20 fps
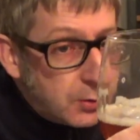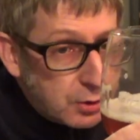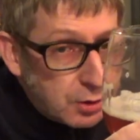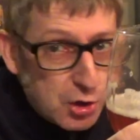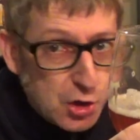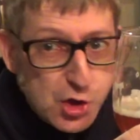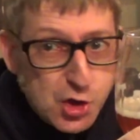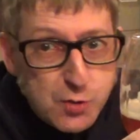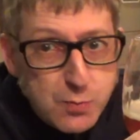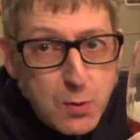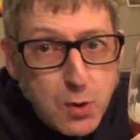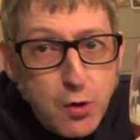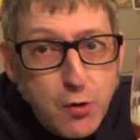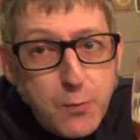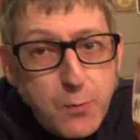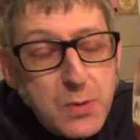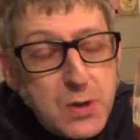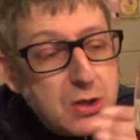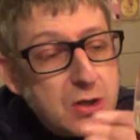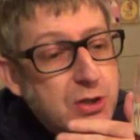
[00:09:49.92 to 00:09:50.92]

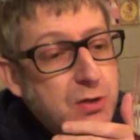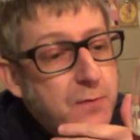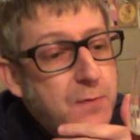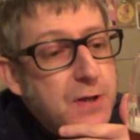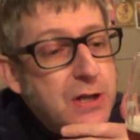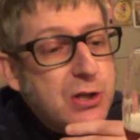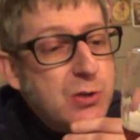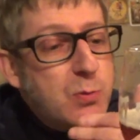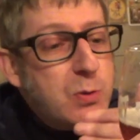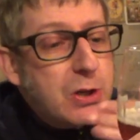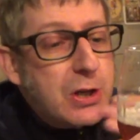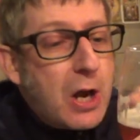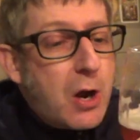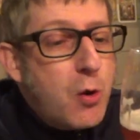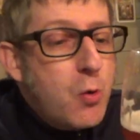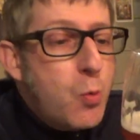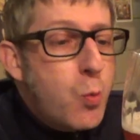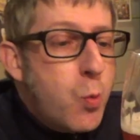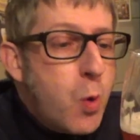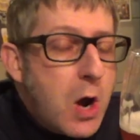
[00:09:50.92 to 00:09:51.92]
smoothness of this would
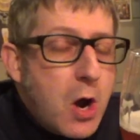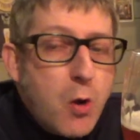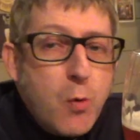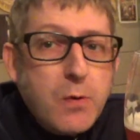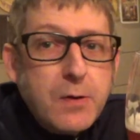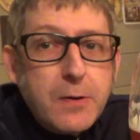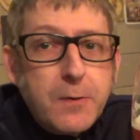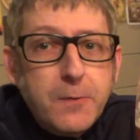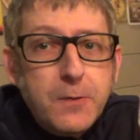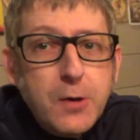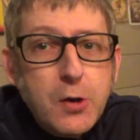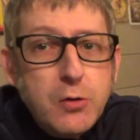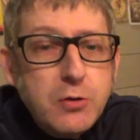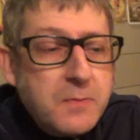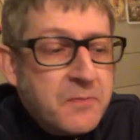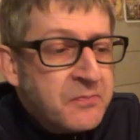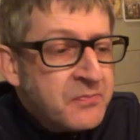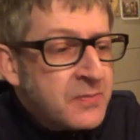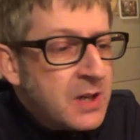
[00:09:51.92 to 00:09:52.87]
go well with the food.